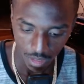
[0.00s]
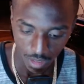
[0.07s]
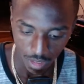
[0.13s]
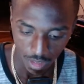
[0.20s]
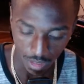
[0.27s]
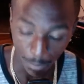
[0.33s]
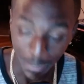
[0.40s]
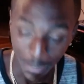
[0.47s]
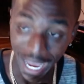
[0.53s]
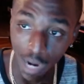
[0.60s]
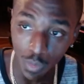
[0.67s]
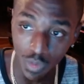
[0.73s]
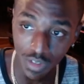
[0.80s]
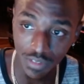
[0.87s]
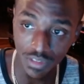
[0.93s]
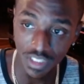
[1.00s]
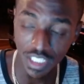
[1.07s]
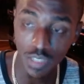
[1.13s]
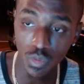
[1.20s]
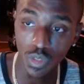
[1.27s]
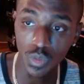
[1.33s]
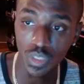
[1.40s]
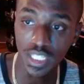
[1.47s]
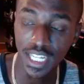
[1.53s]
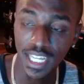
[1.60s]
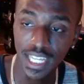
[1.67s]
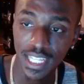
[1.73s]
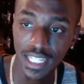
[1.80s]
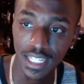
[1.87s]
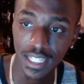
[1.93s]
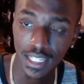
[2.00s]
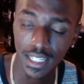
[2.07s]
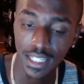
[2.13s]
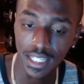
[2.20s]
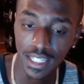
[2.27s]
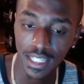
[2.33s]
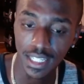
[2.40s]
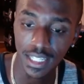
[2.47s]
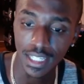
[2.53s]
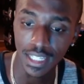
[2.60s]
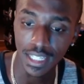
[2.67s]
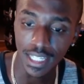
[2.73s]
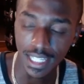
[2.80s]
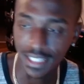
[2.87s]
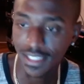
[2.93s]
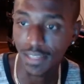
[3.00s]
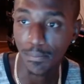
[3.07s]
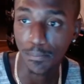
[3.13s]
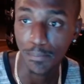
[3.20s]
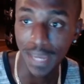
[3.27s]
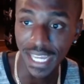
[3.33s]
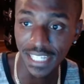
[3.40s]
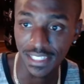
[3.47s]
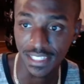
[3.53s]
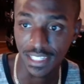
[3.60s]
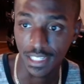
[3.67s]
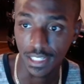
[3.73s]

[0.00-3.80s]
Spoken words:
The power of zero debt is amazing.